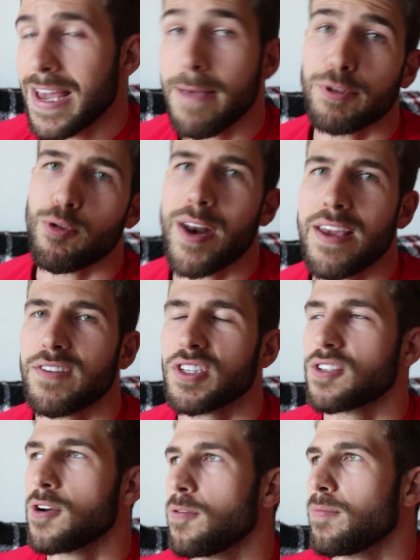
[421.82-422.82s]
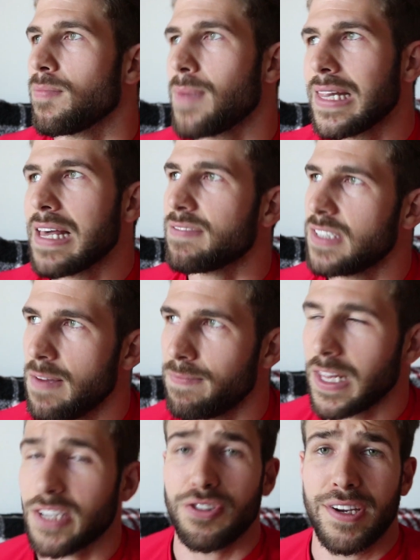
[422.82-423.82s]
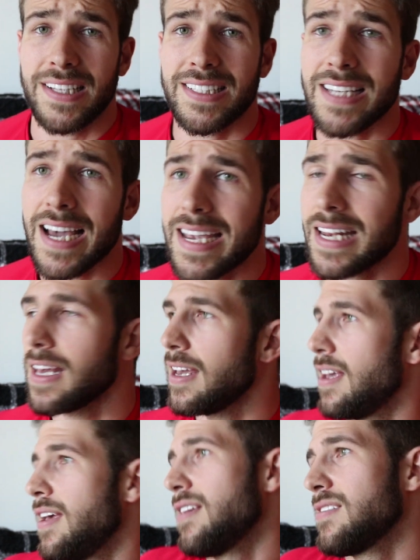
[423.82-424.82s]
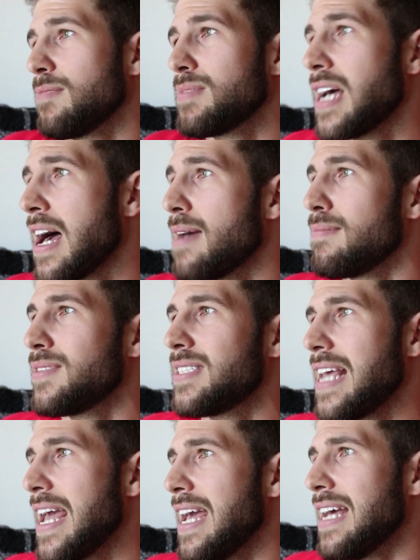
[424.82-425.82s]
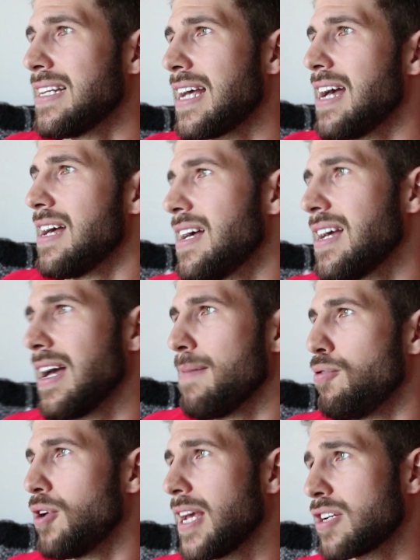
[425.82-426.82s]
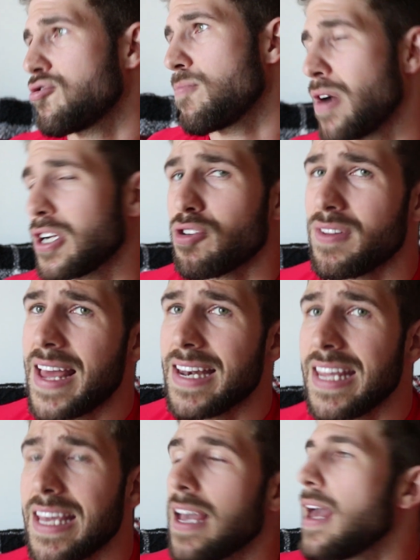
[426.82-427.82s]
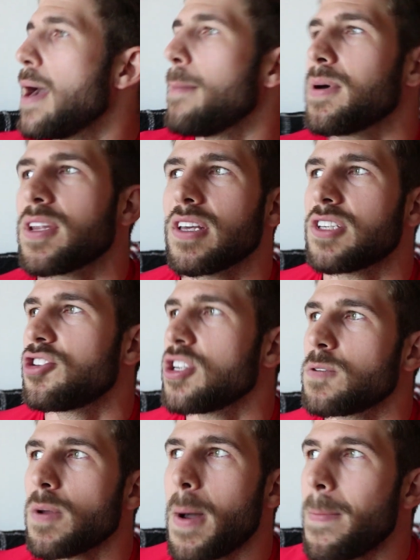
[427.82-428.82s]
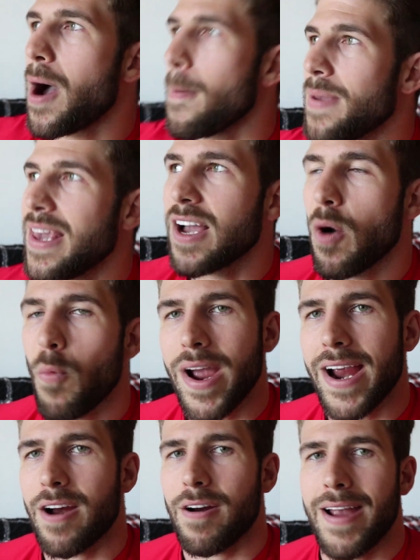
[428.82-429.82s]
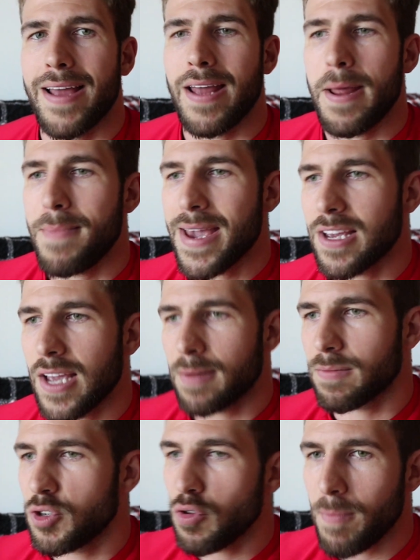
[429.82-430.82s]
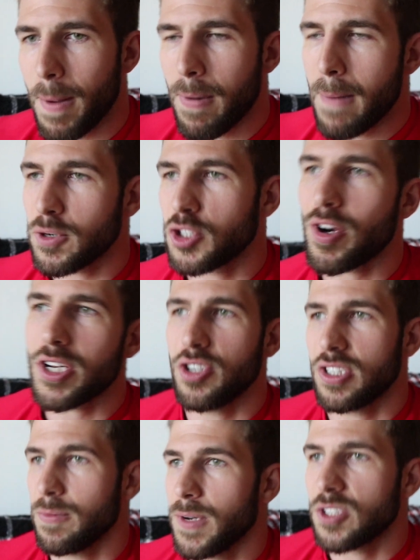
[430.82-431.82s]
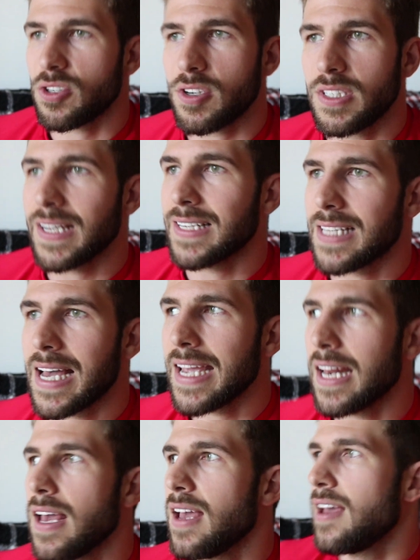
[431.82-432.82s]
hips are uneven, so my left hip flexor gets tight sometimes, and I put extra pressure on that knee, but it's just about being aware and making and doing my proper stretches, and when it starts to get tight,